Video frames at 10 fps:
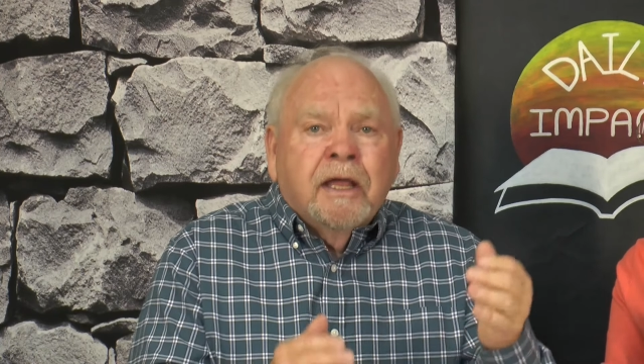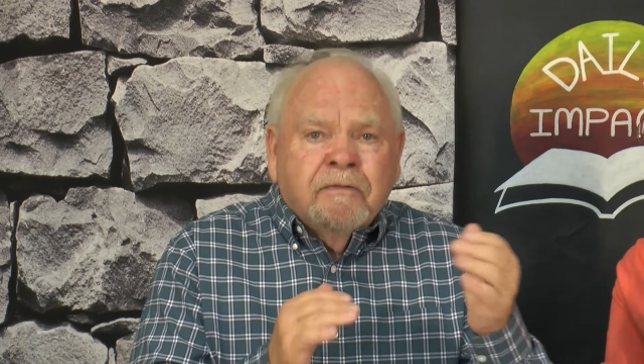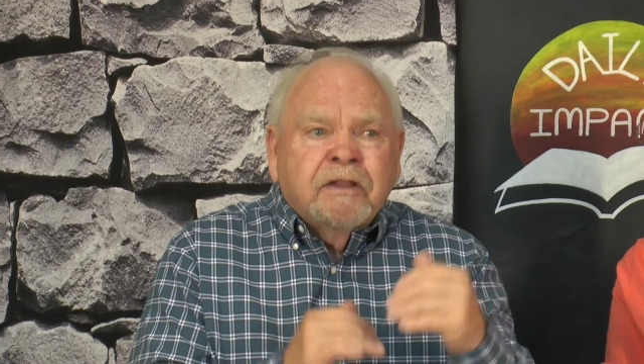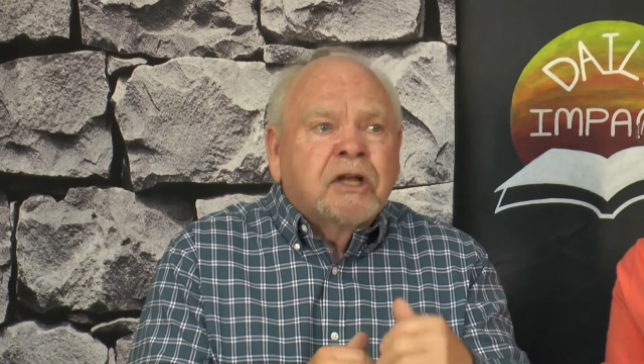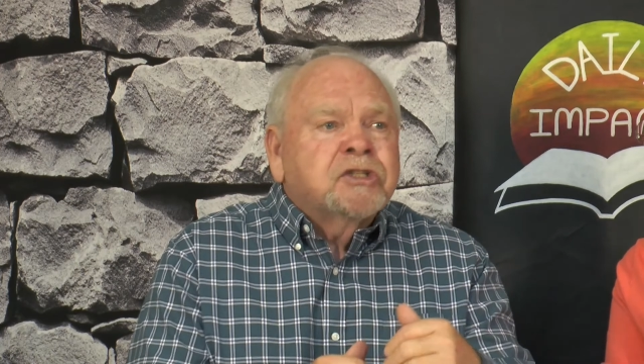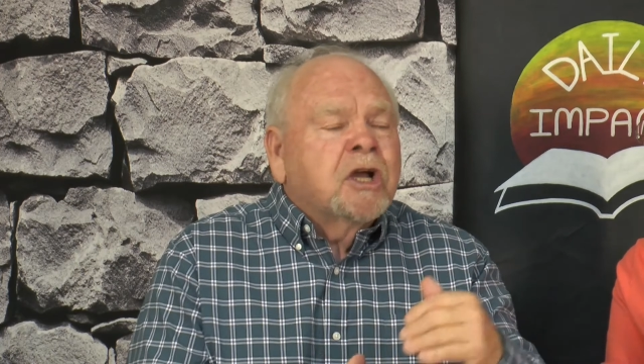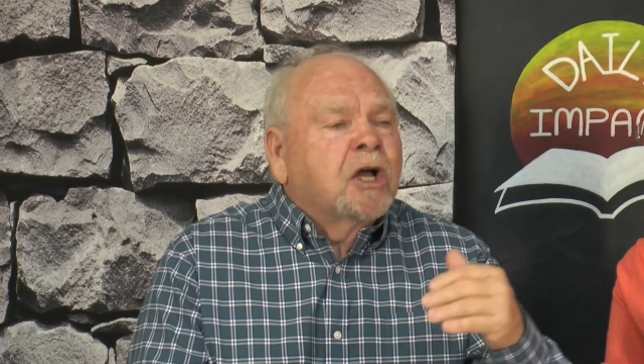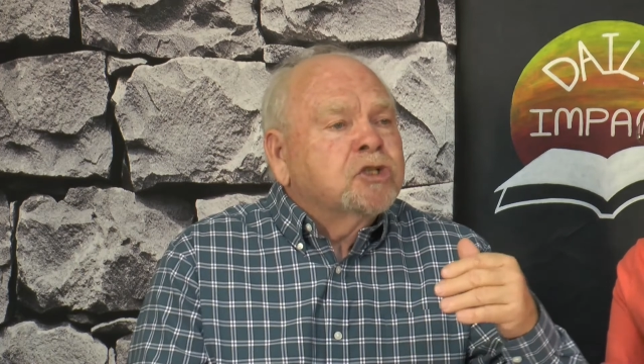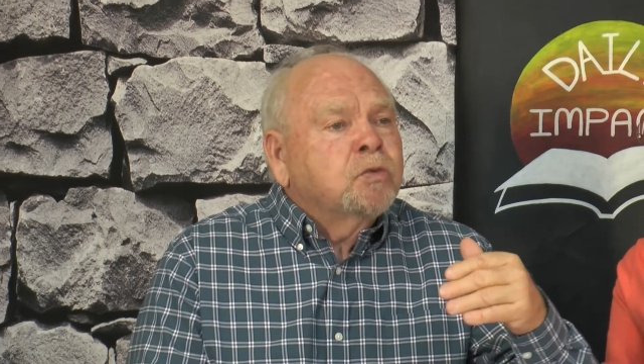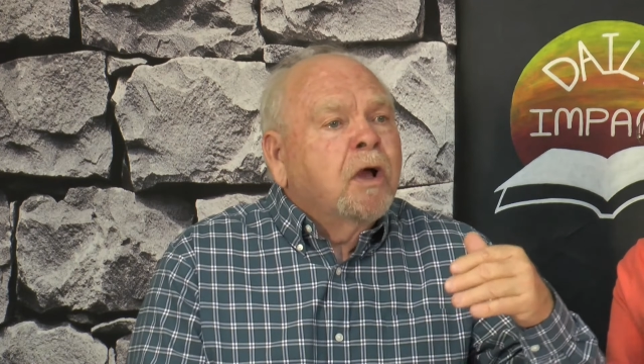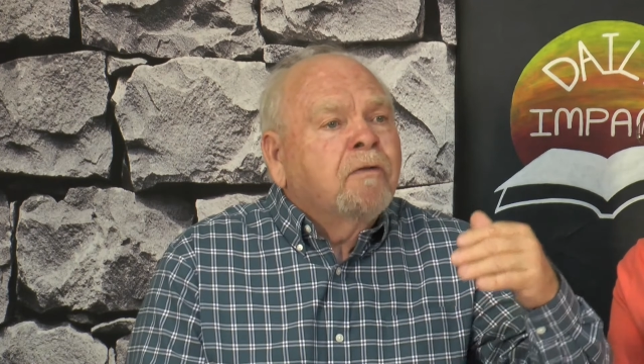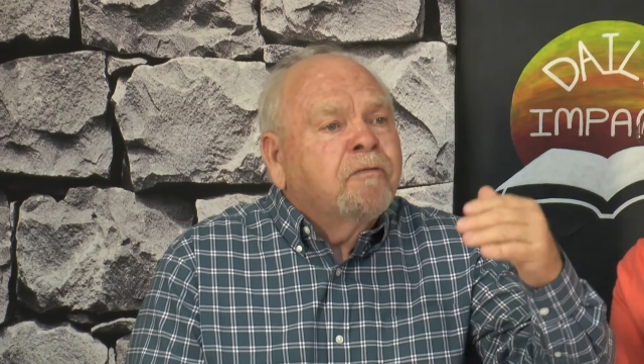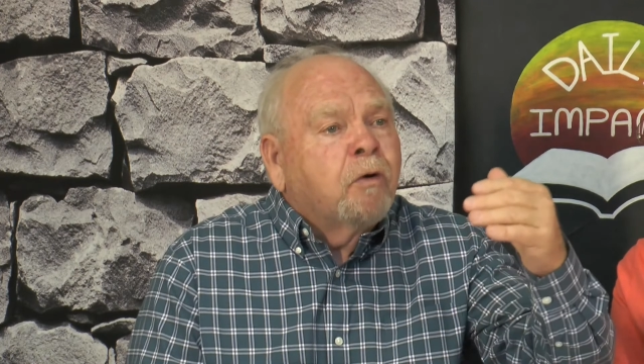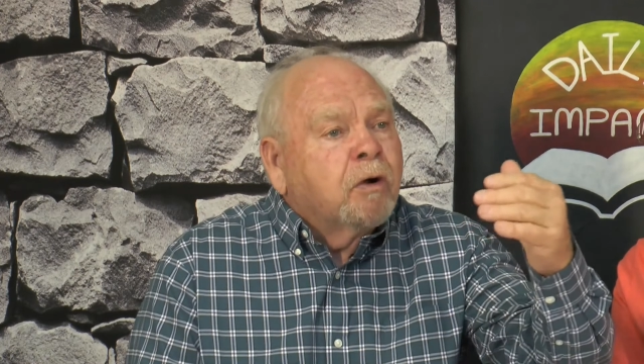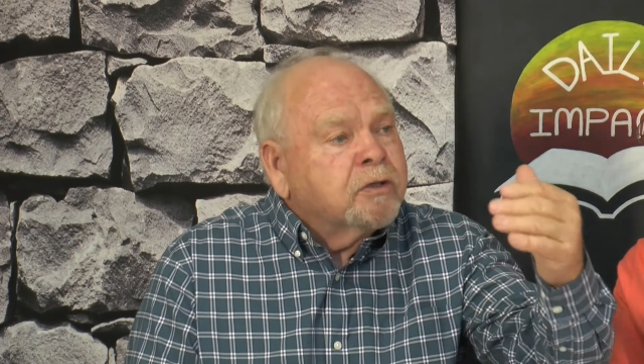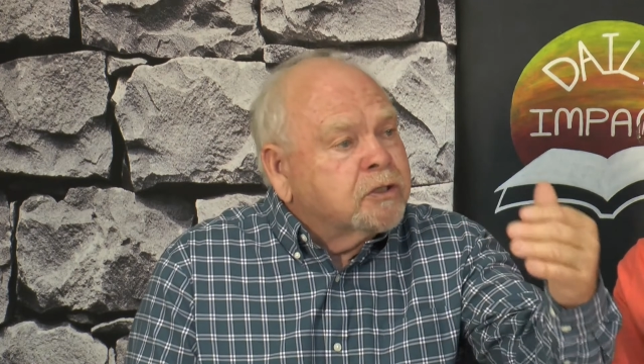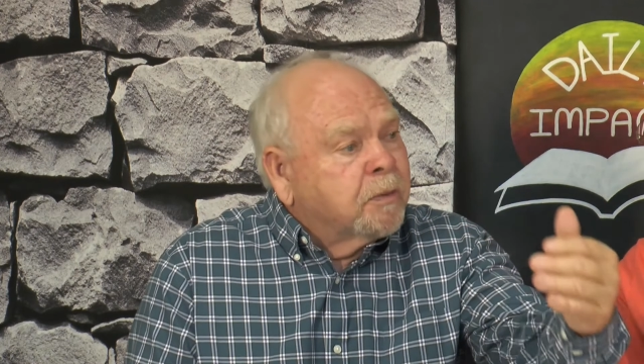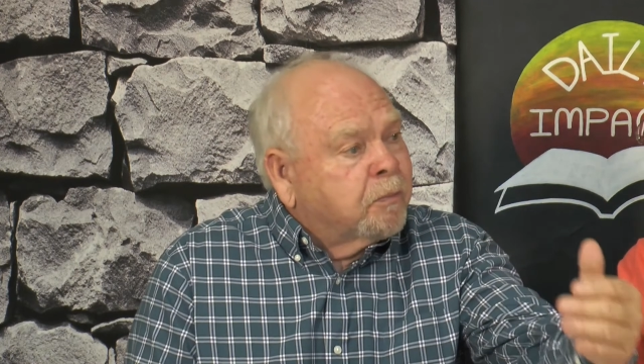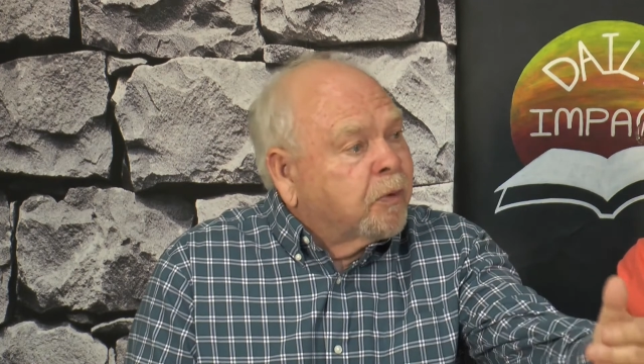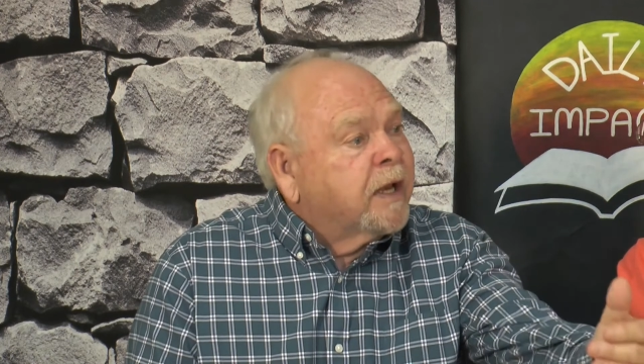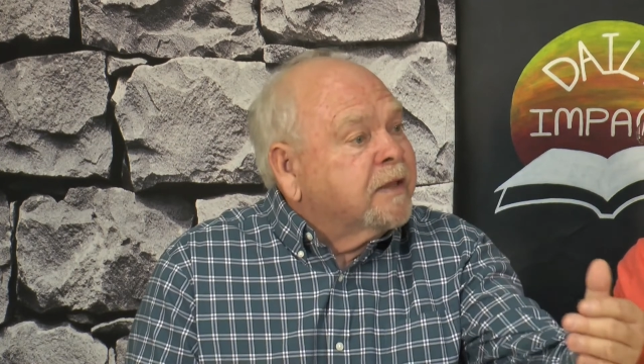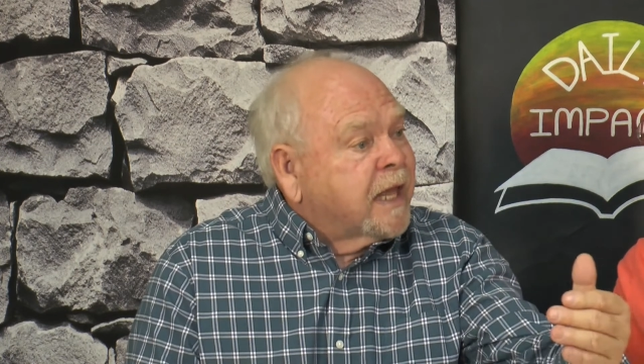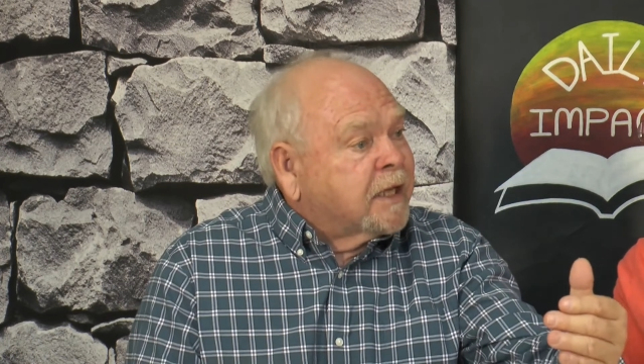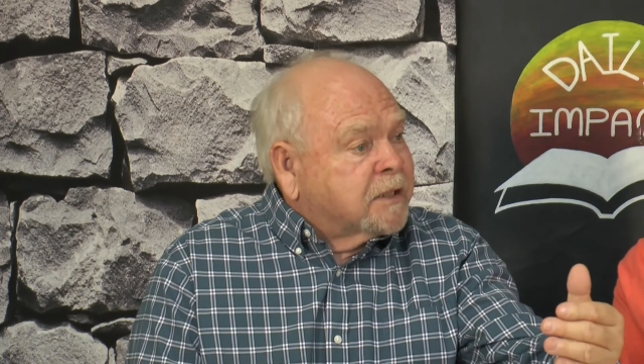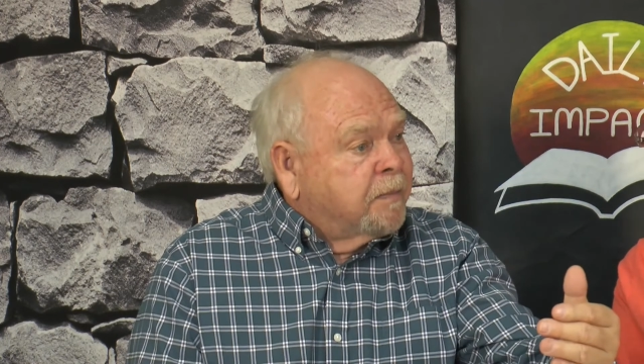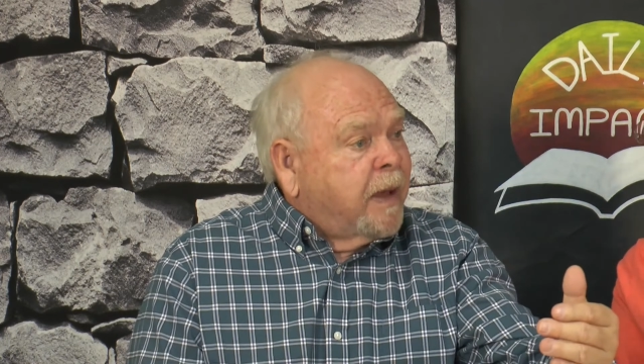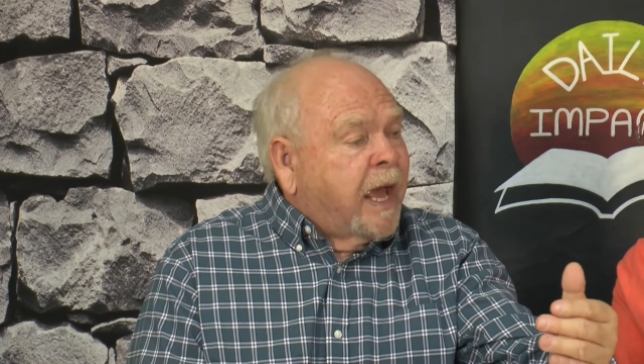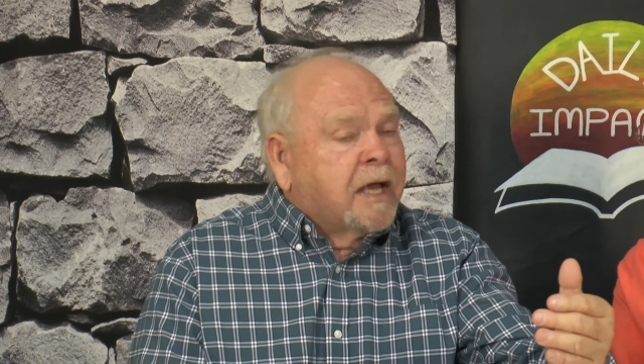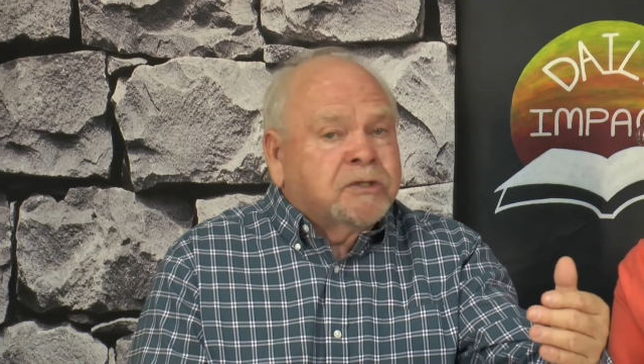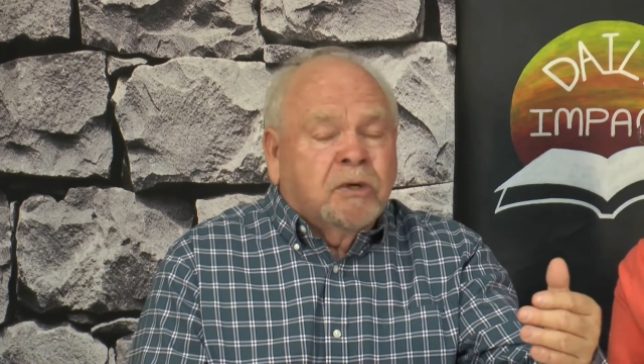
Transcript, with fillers: if that's God's will for it to bring that to pass.